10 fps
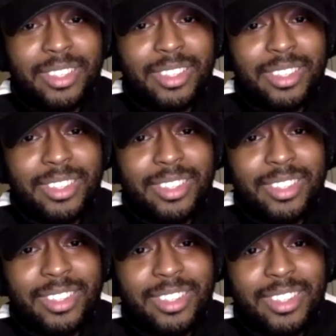he
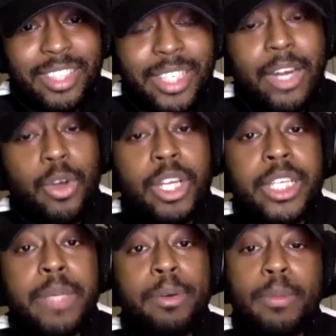had
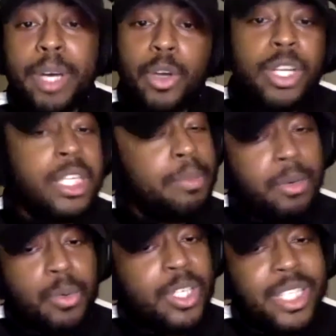Oladipo, but
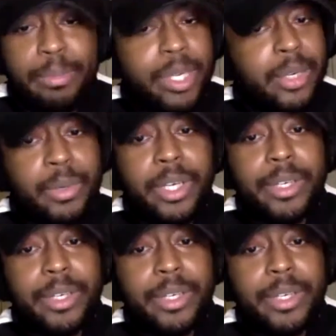Oladipo wasn't playing well.